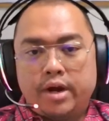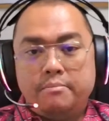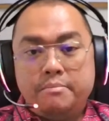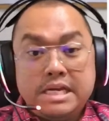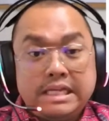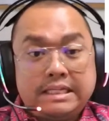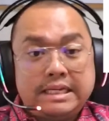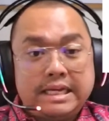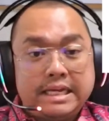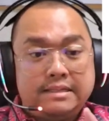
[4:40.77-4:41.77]
So,
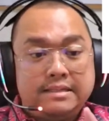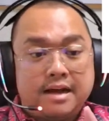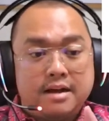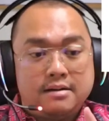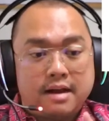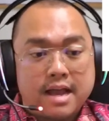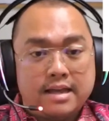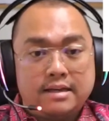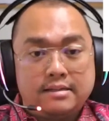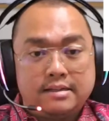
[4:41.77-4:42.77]
where ministry is
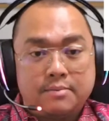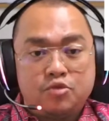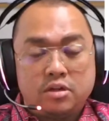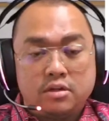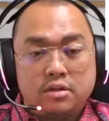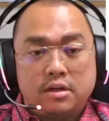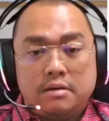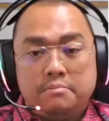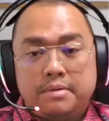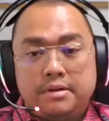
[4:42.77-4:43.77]
the underlying
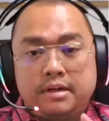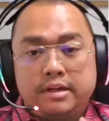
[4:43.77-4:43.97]
assumption,